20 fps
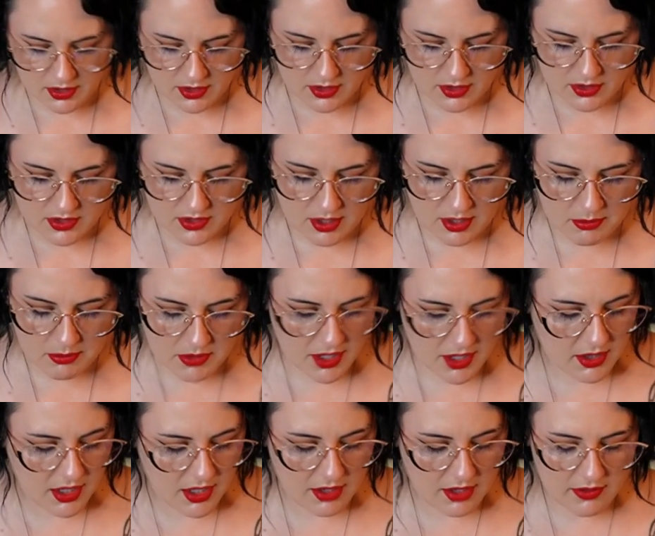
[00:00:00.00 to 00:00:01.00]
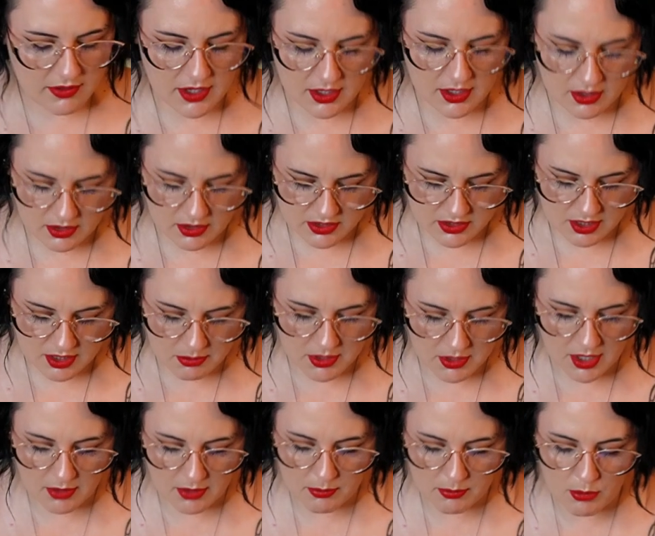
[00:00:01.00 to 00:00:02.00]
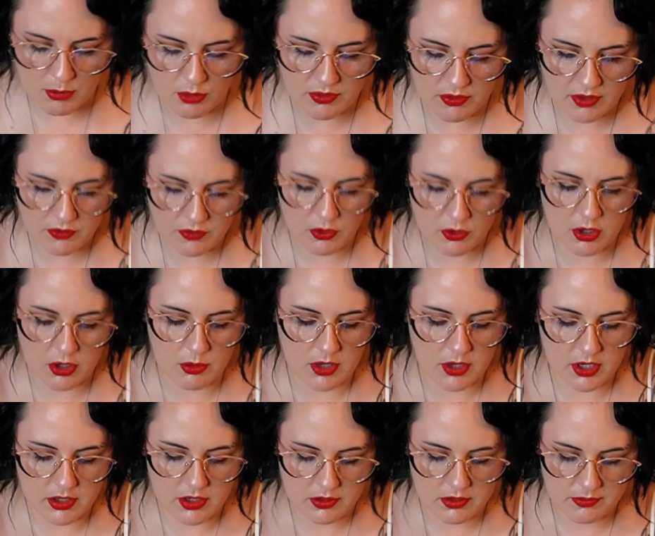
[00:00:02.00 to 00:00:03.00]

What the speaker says: Something leaving, something moving forward.